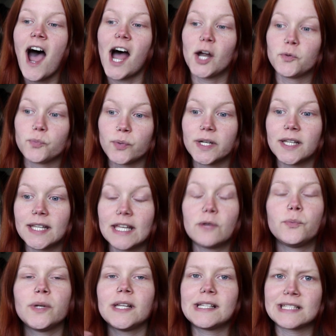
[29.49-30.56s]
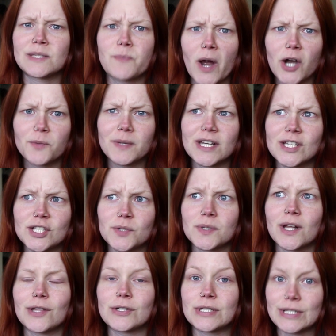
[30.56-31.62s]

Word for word: I really, it really inspired me to do another